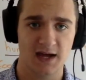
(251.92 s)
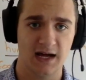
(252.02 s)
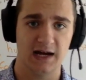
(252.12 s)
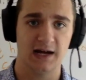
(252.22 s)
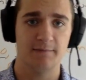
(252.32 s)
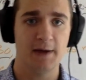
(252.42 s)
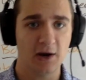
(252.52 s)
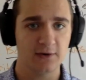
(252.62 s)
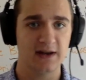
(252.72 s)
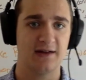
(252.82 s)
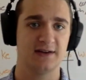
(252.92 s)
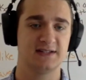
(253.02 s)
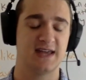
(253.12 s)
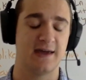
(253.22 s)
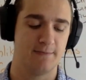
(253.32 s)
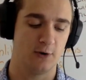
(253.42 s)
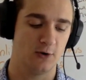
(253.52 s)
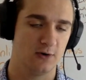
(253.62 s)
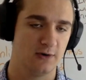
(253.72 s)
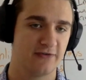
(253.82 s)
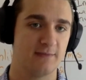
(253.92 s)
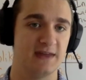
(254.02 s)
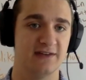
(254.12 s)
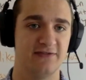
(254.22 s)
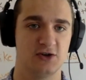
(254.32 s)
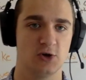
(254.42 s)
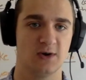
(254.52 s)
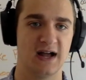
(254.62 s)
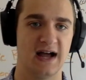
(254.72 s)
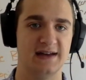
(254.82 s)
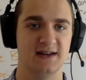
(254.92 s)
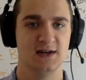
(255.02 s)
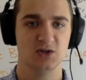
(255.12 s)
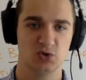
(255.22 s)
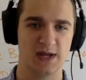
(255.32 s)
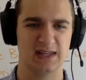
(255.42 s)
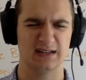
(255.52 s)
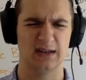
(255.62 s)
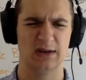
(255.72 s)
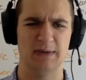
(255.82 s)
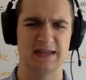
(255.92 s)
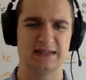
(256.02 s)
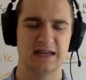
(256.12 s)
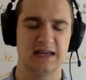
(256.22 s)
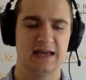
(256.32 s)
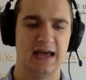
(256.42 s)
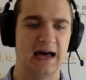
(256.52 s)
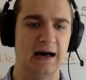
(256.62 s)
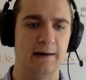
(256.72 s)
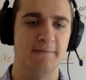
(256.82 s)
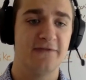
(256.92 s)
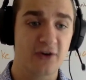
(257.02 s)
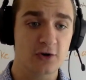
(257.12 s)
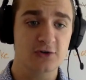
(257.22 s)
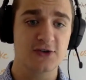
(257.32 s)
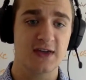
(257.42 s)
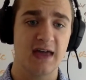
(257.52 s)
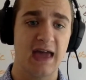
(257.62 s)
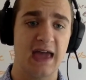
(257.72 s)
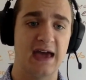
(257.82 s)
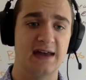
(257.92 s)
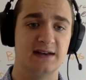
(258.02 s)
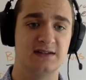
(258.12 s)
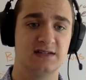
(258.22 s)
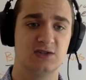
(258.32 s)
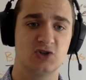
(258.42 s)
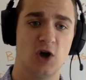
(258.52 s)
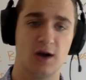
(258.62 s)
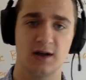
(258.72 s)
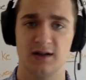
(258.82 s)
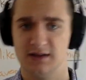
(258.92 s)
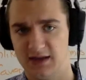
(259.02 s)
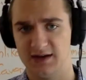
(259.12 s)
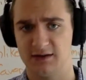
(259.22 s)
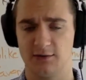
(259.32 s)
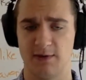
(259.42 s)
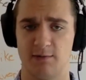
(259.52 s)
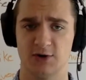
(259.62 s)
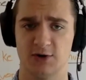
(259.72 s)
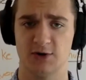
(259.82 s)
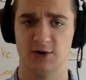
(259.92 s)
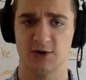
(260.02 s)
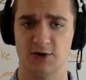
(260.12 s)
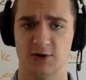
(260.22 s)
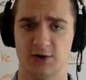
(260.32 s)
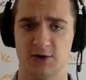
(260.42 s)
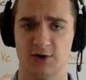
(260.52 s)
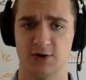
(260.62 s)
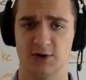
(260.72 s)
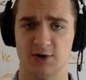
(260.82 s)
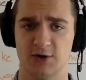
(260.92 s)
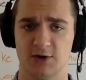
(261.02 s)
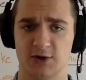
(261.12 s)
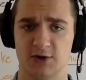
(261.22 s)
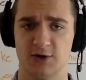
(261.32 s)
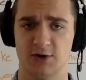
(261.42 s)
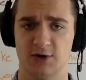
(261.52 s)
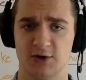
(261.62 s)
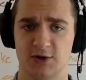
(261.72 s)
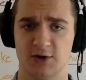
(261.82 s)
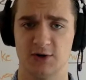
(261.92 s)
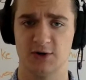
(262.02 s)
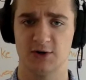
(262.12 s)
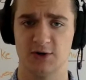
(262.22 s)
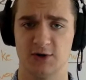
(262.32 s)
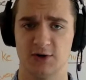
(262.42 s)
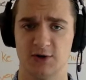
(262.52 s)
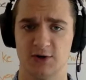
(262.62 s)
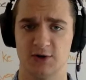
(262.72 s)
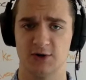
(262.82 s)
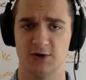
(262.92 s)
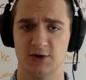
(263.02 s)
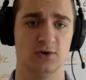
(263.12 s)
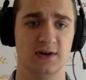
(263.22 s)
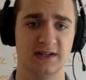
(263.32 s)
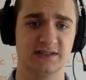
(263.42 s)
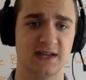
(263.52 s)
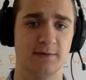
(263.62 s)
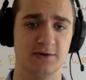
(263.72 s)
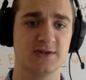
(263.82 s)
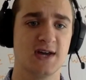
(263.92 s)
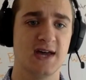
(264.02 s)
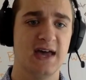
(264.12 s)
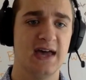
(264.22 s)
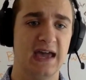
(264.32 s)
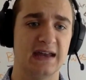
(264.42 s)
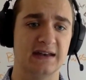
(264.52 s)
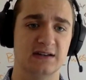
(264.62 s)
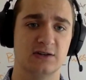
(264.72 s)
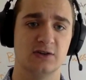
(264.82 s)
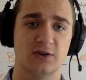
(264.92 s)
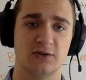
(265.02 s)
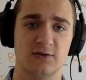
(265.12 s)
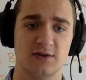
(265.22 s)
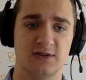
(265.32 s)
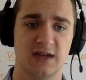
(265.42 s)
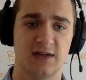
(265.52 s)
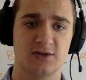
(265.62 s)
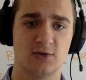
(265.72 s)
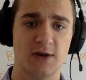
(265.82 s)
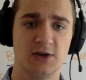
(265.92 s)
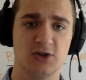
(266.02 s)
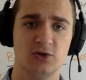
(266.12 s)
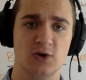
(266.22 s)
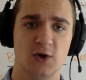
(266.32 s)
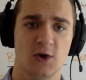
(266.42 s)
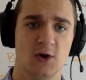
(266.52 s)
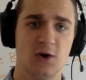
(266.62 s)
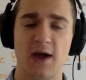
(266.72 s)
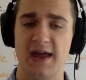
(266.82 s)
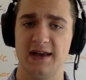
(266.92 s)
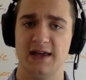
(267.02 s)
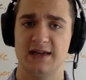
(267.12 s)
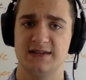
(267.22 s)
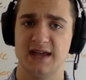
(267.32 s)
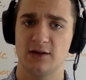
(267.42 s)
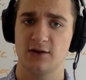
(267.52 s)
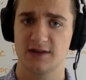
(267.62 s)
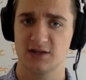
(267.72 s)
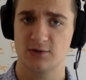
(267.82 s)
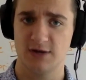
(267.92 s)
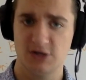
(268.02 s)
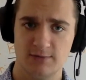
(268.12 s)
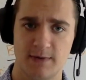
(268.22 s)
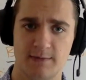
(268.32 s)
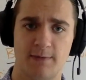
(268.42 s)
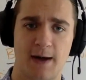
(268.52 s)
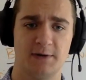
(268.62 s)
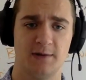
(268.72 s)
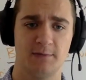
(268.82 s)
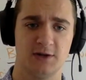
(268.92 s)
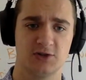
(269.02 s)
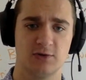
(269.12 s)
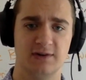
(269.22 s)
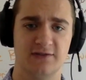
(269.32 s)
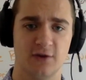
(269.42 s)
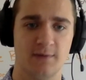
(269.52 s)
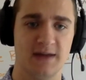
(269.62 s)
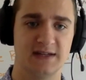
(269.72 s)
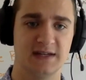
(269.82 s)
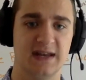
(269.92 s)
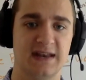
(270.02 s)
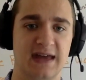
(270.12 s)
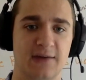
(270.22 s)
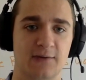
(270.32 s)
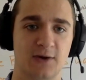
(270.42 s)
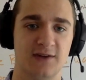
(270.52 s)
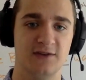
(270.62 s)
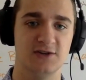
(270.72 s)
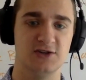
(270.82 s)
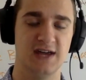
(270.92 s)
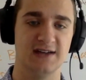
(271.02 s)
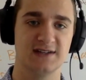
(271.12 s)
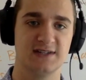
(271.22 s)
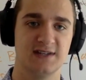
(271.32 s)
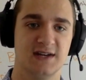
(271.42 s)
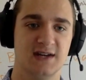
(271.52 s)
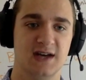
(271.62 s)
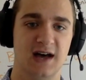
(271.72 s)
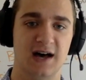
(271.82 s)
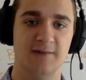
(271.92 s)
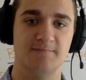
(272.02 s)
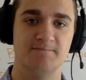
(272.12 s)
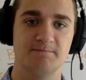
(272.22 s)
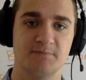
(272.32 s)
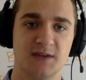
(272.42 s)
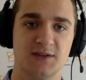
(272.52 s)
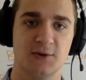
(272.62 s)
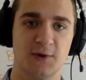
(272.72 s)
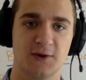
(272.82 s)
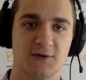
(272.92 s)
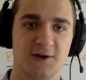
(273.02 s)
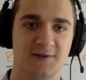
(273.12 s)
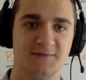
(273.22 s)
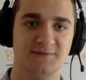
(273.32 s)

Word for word: uh, a pared down example from the official guide, tweaked a little bit um, first, and talk in a little bit more detail about how to deal with these comparisons. And then we'll dive into some official examples and look through those together. So, why don't you go ahead and take a look at this question? I'm going to pop it up on the screen for a bit, and then we'll give you a chance um, to work through it.